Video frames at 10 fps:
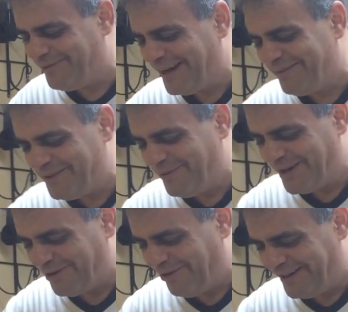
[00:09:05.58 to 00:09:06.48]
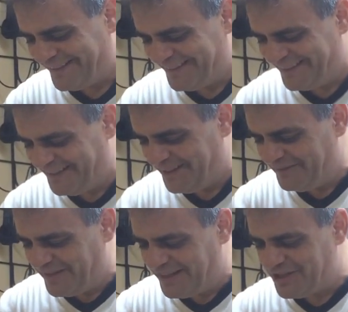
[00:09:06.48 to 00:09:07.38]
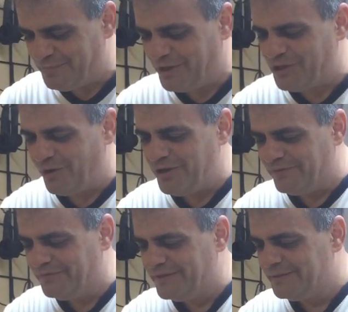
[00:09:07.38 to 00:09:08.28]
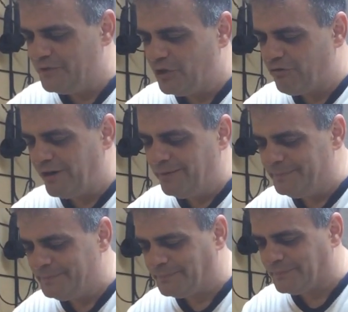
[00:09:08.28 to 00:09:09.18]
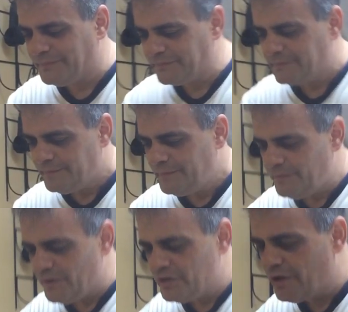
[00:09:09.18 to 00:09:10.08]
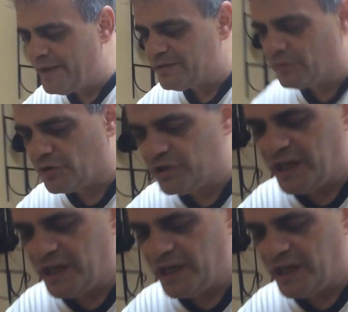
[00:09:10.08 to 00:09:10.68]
whatever you want to call it. Just make sure you grill them. You're going to make some crostini